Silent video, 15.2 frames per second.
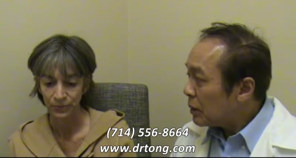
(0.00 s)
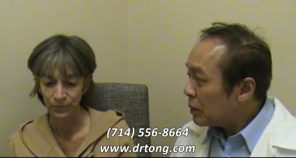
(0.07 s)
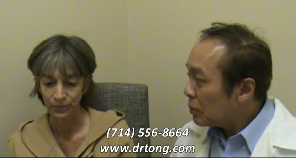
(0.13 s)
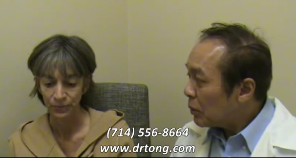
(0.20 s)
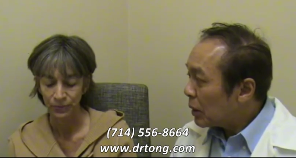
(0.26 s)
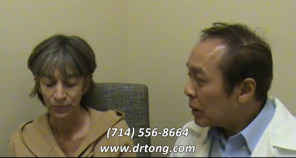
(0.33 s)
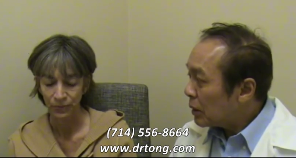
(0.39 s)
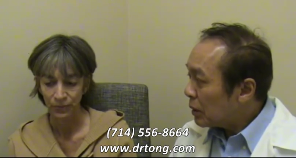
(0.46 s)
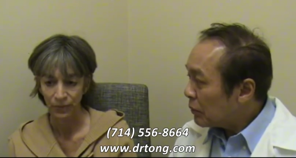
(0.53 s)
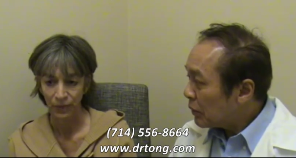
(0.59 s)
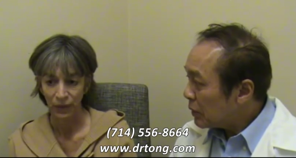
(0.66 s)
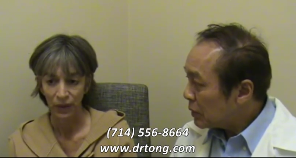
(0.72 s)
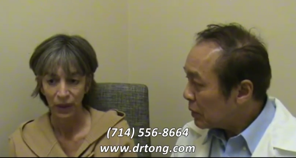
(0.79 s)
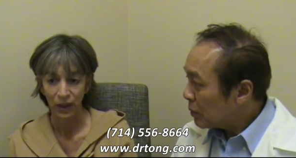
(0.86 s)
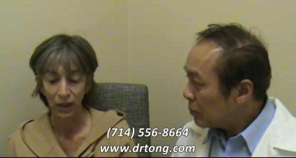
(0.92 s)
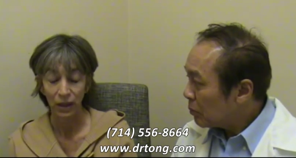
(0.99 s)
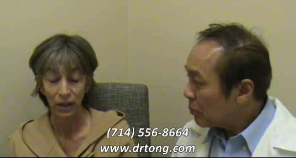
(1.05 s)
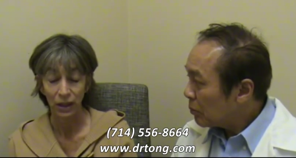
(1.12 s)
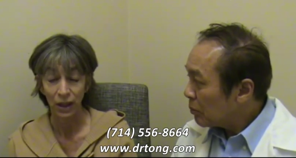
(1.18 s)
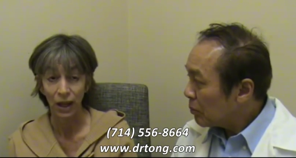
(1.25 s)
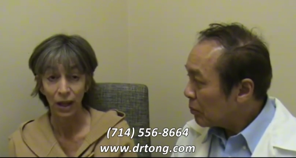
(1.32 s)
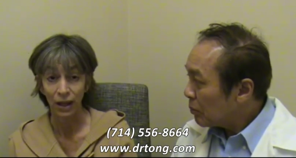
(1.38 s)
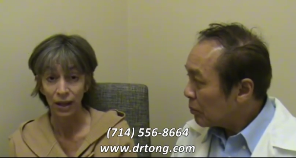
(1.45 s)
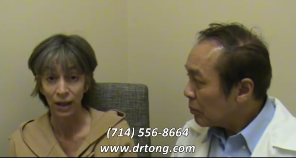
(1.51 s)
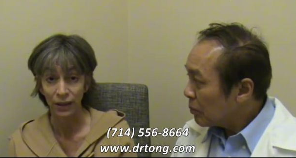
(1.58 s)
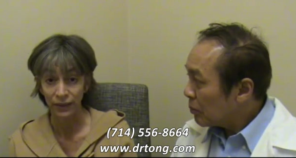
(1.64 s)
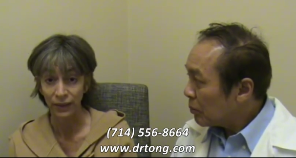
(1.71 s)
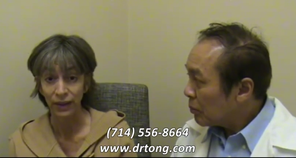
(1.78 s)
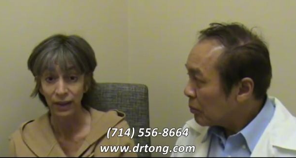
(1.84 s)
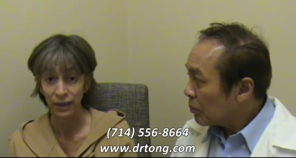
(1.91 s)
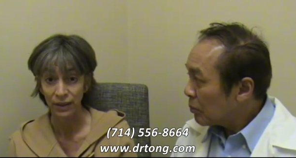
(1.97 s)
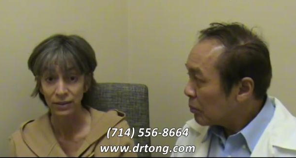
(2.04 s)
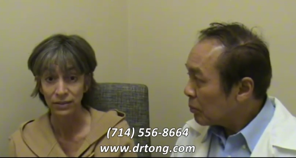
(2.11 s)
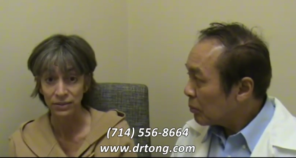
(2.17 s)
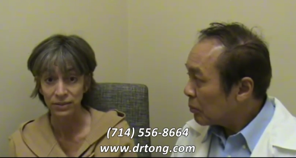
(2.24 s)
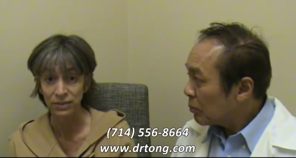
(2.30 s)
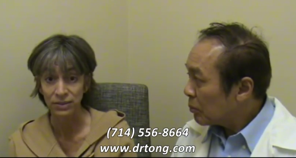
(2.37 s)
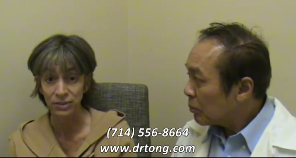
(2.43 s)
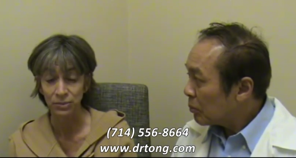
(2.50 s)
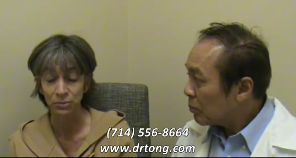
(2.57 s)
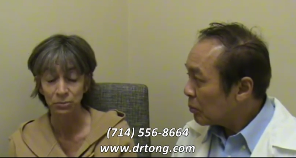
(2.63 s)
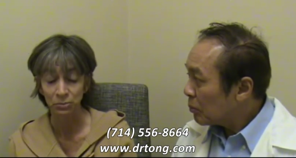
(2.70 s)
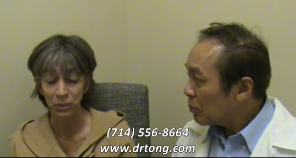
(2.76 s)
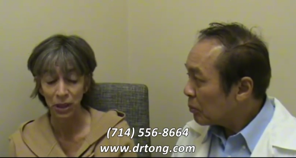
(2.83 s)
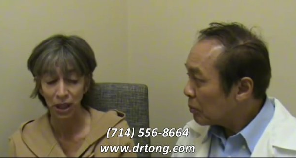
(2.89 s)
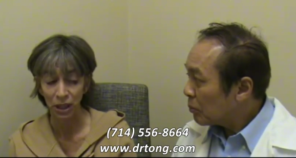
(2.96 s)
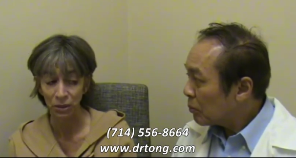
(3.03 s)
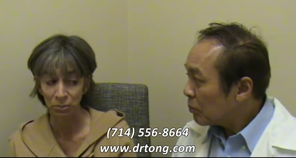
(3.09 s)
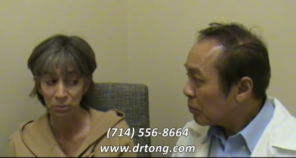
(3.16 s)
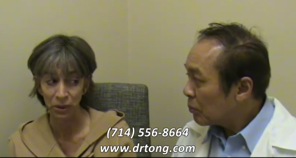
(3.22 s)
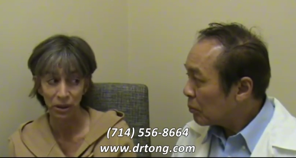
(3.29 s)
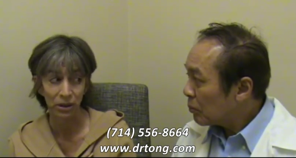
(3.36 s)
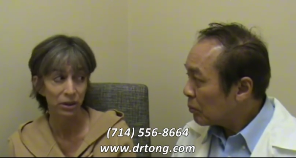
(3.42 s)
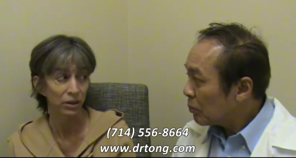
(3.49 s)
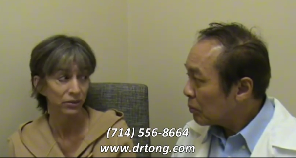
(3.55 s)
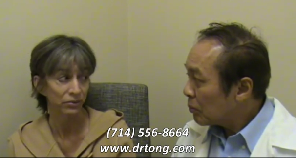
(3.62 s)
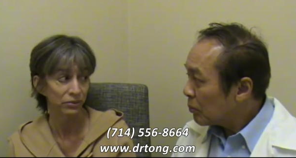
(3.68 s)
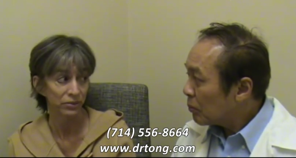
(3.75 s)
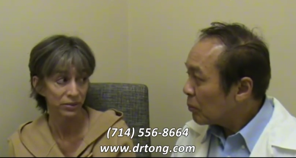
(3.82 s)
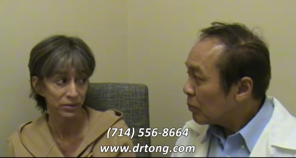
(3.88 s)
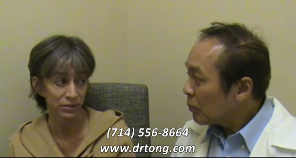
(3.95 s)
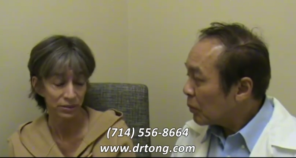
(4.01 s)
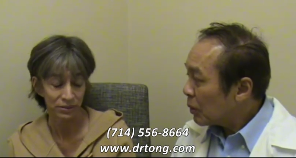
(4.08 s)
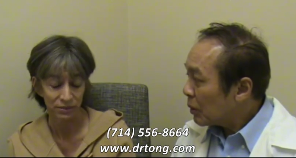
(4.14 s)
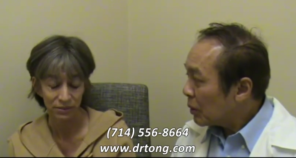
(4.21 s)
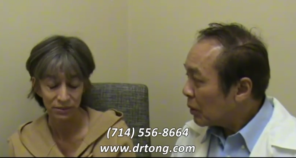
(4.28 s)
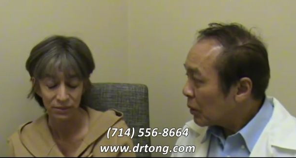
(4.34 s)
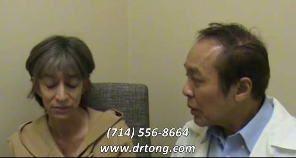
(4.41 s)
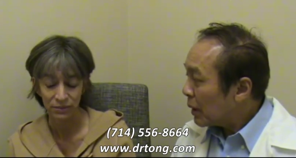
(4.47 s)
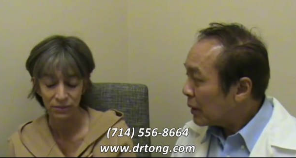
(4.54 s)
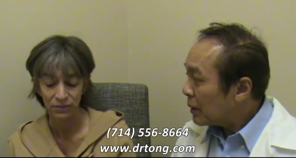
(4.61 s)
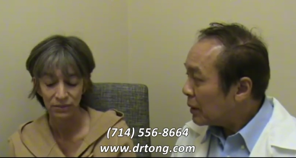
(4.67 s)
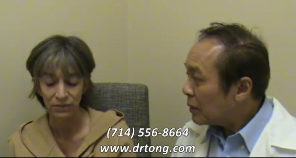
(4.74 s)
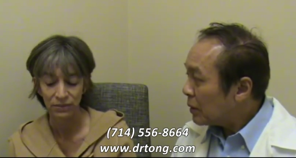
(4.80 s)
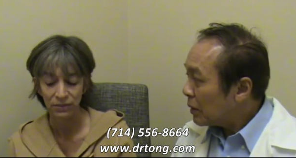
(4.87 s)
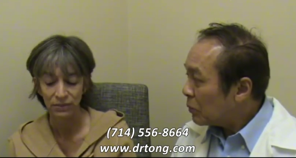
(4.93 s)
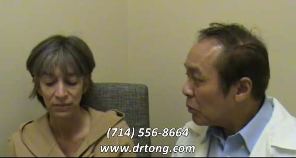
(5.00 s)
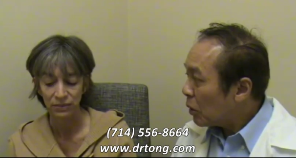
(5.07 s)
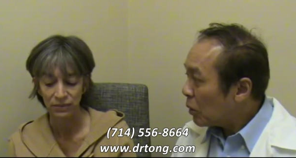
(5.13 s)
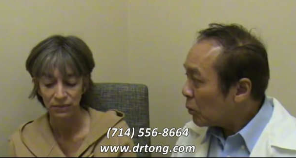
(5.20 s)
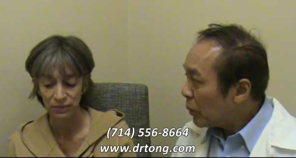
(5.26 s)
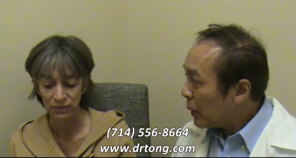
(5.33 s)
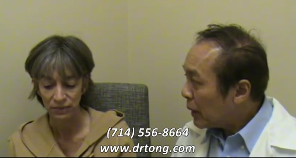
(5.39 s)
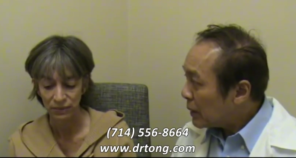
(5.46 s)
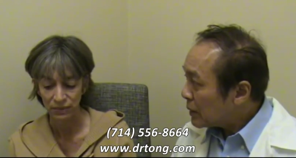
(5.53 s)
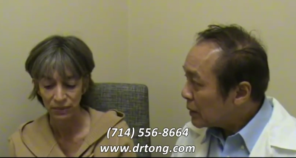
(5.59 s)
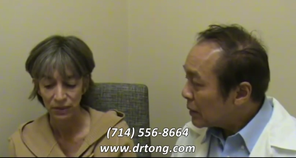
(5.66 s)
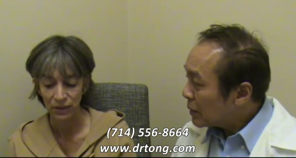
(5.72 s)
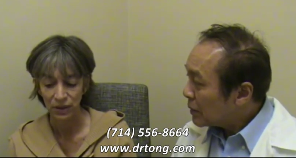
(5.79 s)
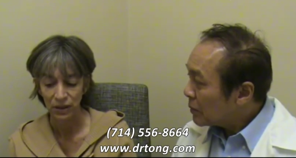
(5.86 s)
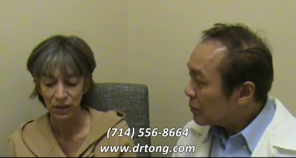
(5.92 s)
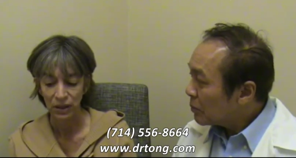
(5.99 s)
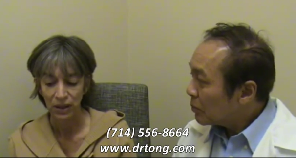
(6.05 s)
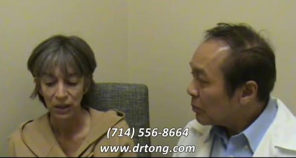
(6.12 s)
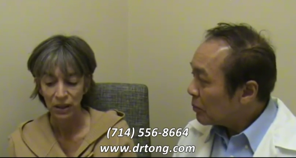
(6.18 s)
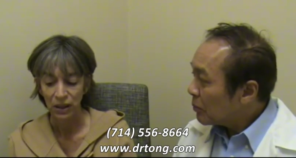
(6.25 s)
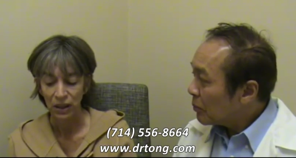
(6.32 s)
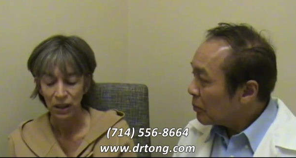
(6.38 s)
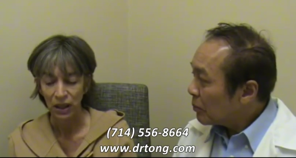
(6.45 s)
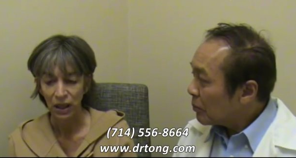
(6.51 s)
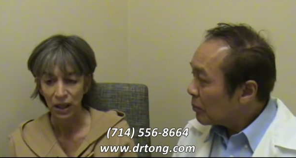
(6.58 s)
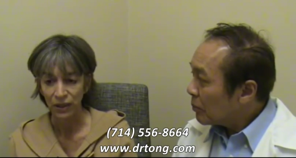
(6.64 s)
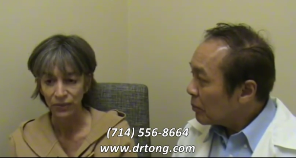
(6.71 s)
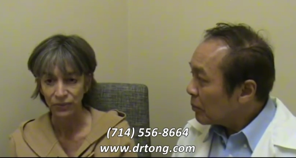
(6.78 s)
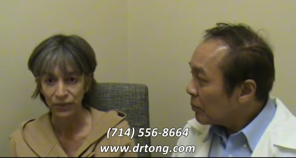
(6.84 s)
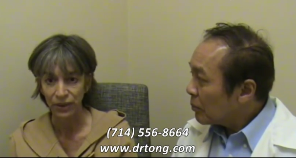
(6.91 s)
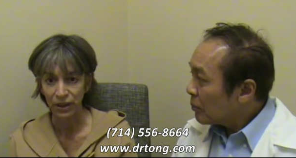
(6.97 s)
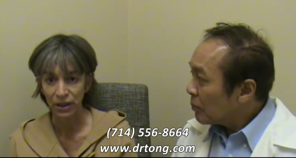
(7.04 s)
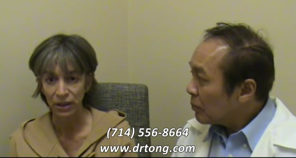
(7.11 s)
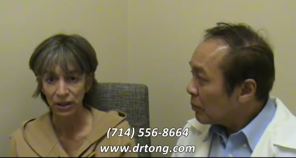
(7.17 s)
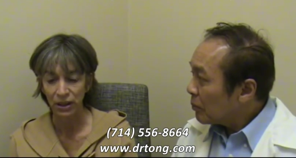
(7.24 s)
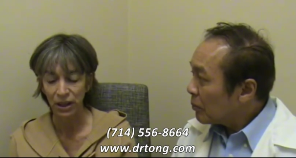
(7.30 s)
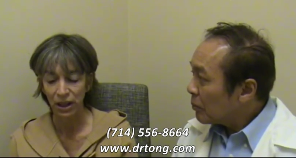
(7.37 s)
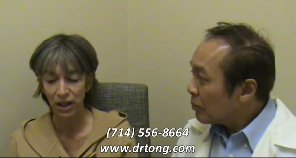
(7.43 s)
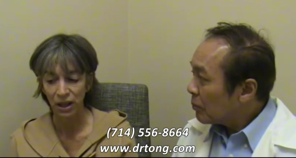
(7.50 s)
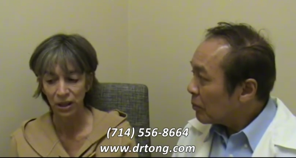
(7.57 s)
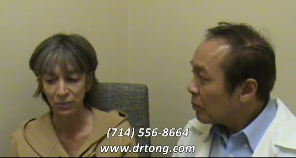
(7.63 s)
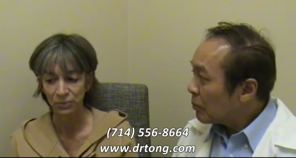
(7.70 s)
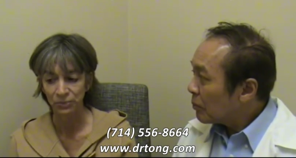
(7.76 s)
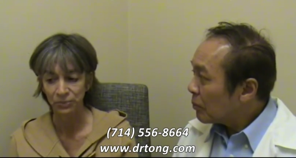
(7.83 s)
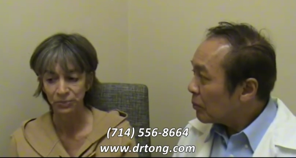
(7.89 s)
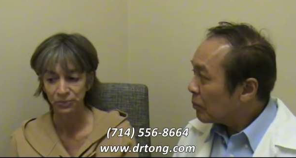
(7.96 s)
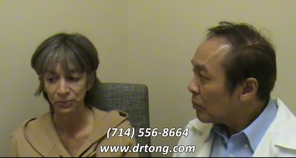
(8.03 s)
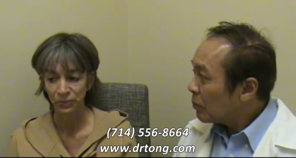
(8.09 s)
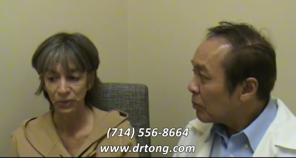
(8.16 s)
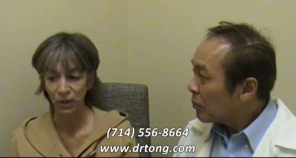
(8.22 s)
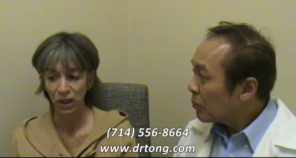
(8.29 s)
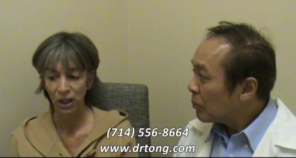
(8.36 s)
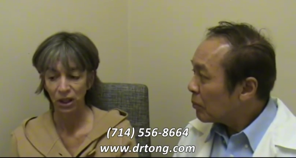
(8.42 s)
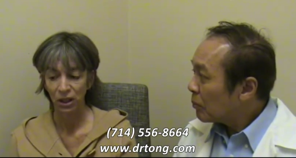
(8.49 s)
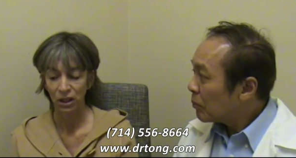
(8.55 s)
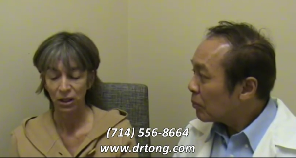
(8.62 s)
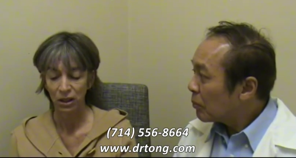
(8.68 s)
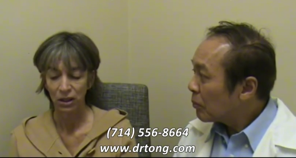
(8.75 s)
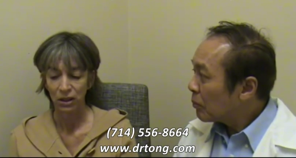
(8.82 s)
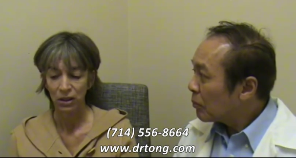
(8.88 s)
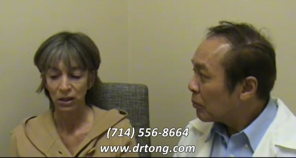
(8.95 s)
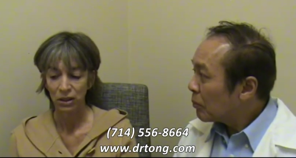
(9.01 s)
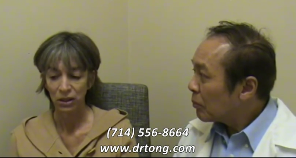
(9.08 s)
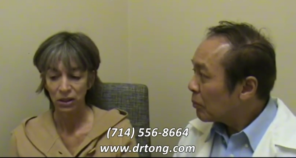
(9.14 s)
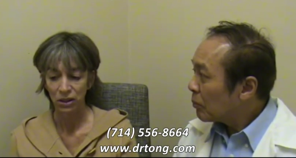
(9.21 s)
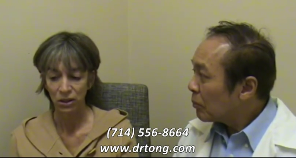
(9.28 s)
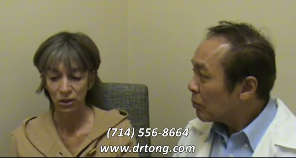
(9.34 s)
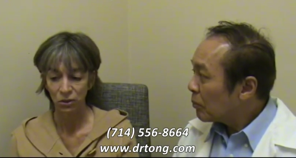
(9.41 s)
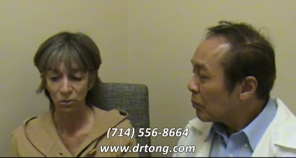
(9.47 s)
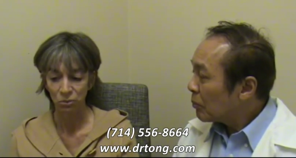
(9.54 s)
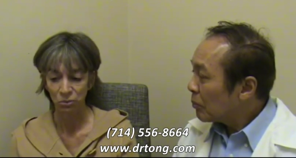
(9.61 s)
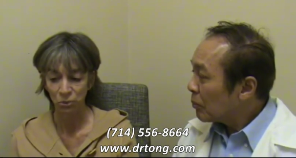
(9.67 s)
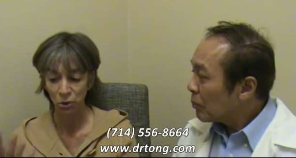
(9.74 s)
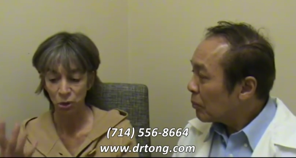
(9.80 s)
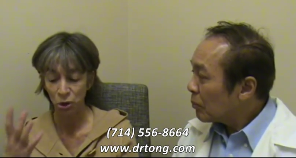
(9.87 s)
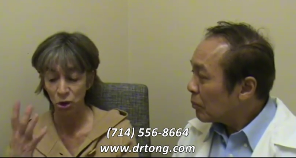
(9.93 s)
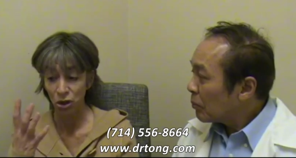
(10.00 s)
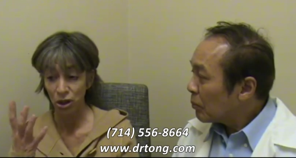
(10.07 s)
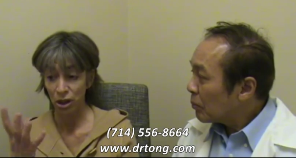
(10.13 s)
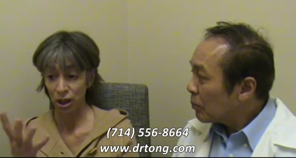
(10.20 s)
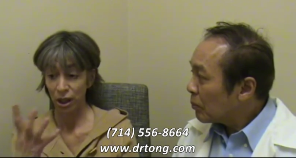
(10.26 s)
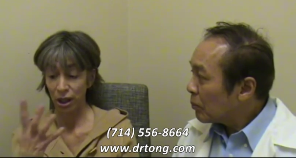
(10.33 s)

Speaker 1: you make a difference?
Speaker 2: Yeah, I think it's made a big difference.
Speaker 1: Okay,
Speaker 2: in what ways? I feel, you know, more